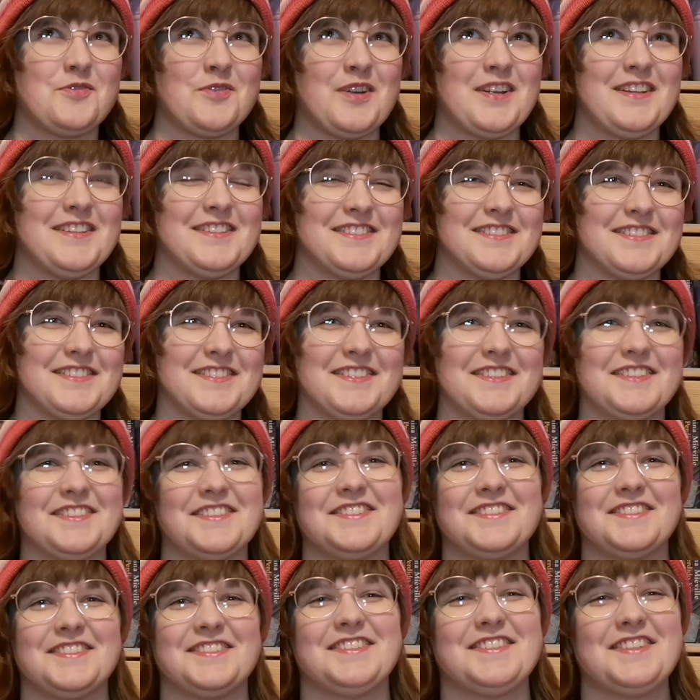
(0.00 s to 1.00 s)
friends,
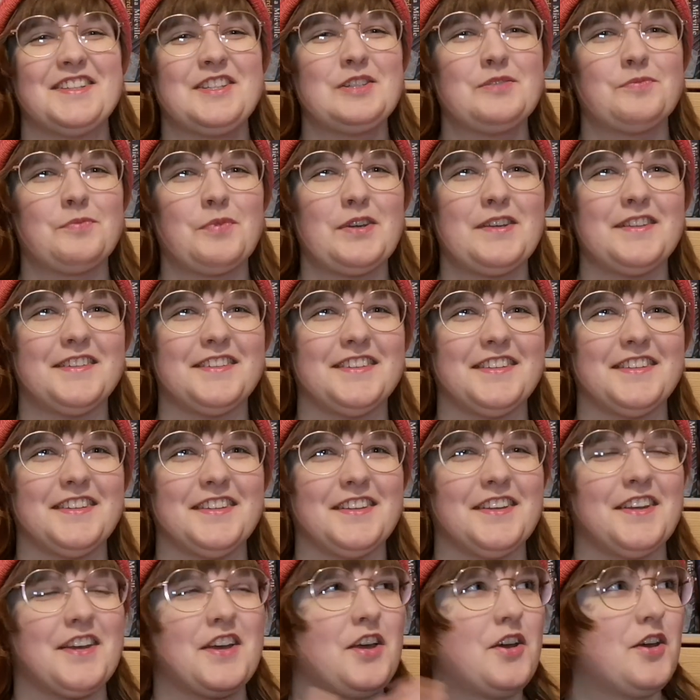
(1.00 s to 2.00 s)
it's
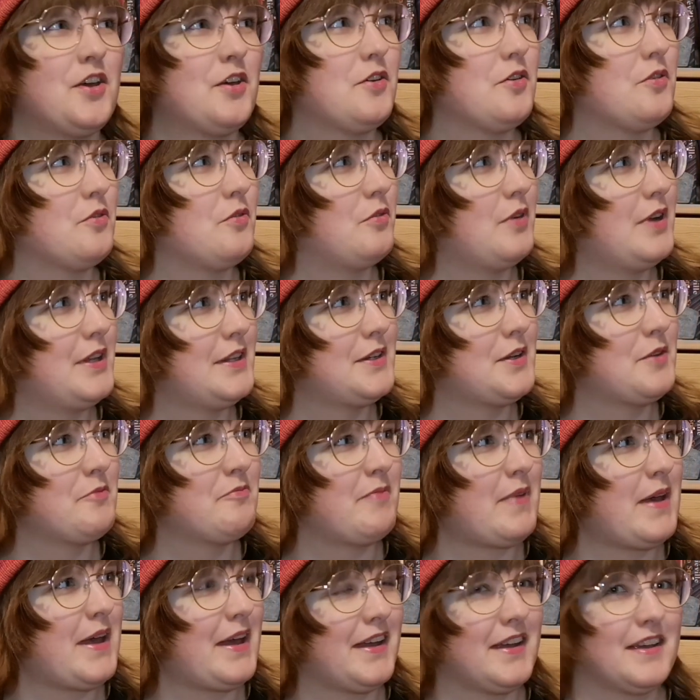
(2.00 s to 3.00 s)
Pixie.
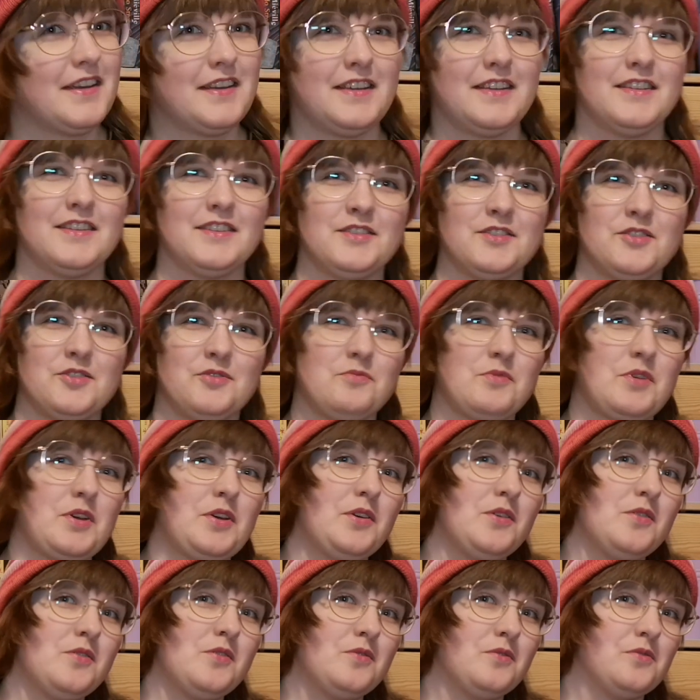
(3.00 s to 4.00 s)
Welcome back to my
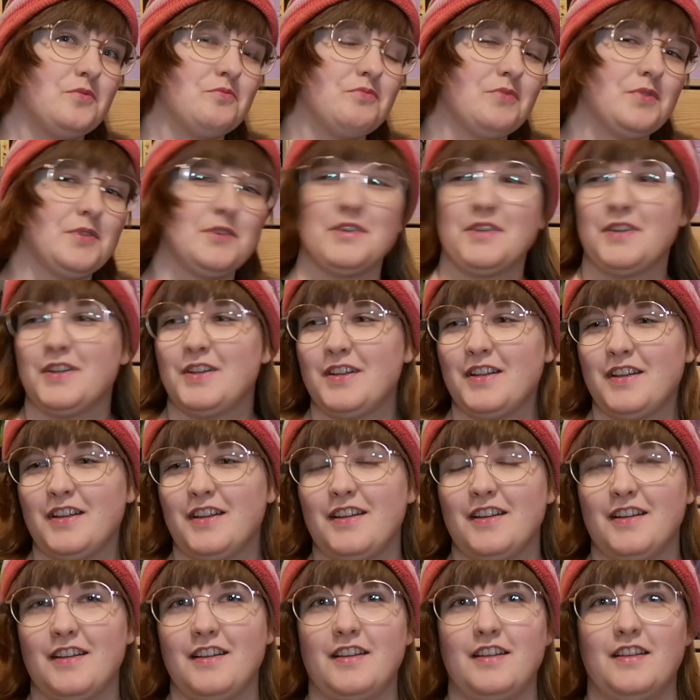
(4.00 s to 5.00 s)
home.
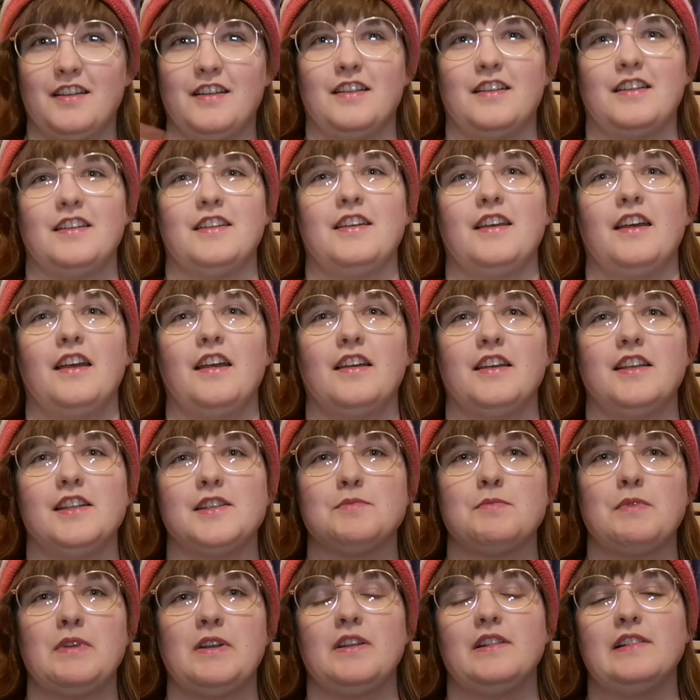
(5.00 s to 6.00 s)

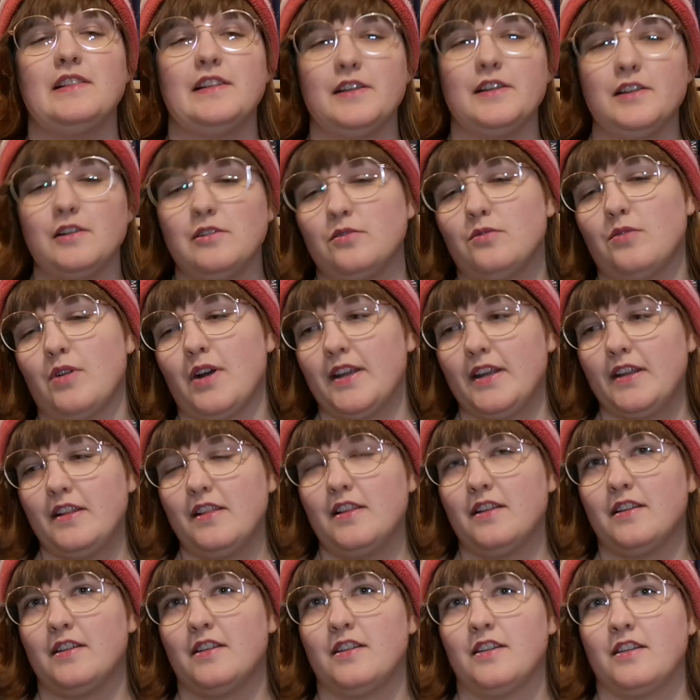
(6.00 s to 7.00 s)
It's been a little
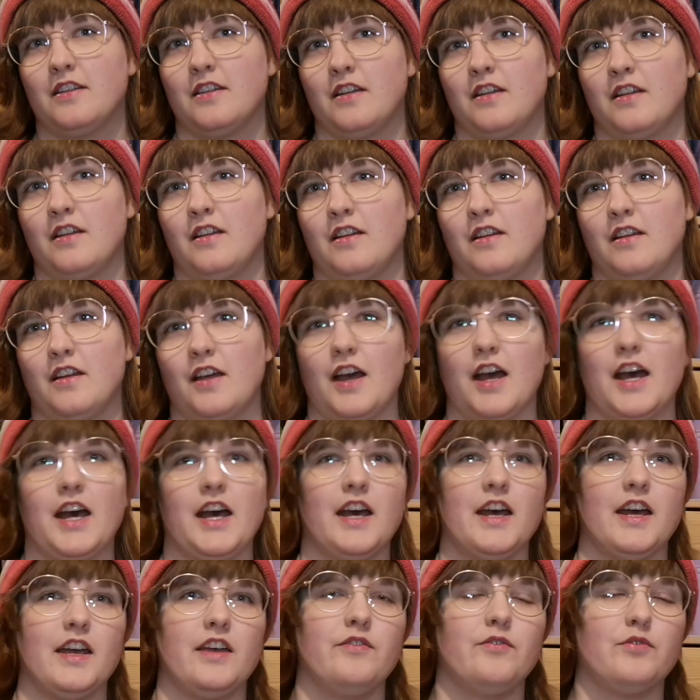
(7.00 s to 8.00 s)
while.
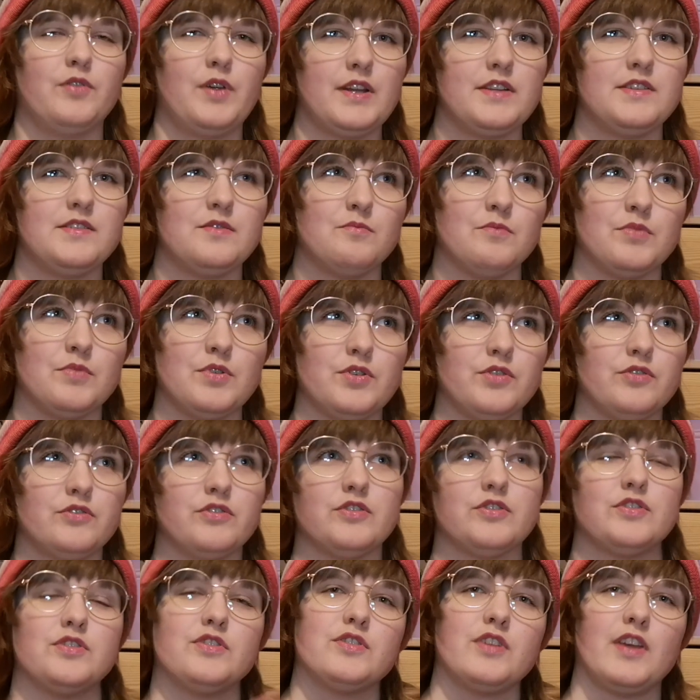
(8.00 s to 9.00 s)
I've read some
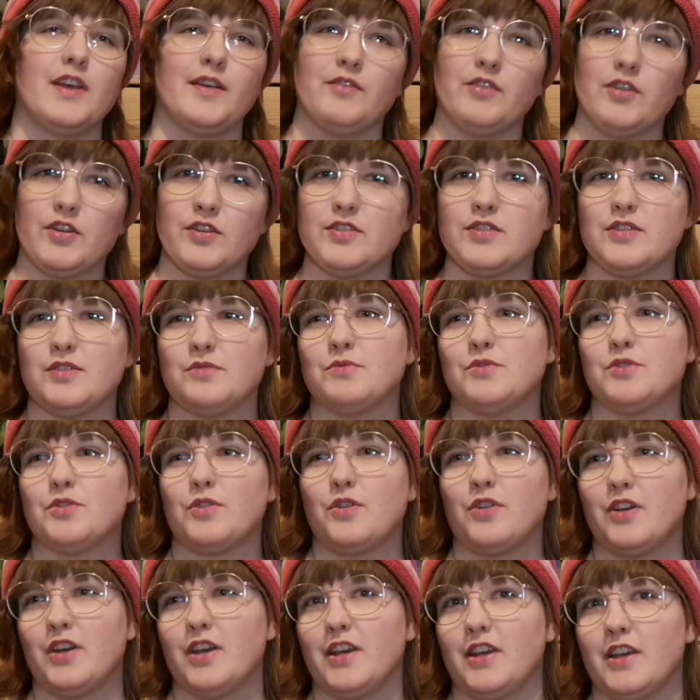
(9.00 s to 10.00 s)
books, I've done some
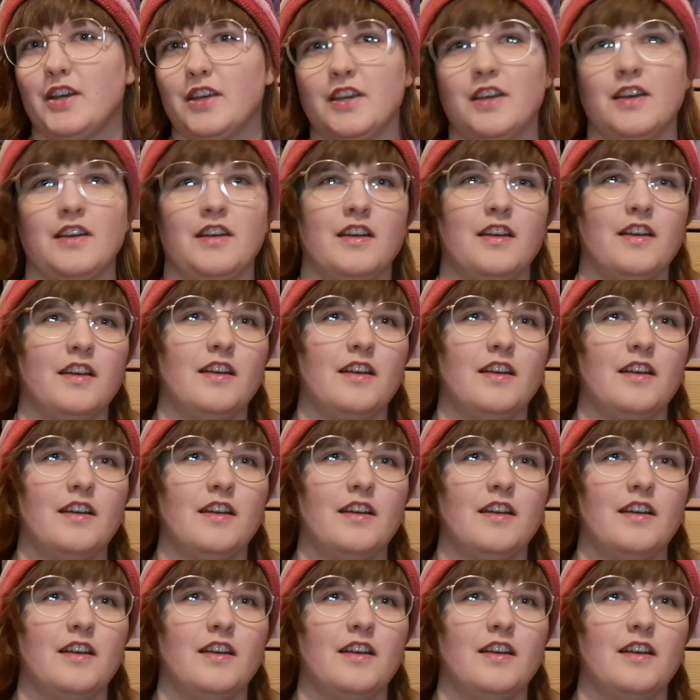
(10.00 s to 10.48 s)
drawing,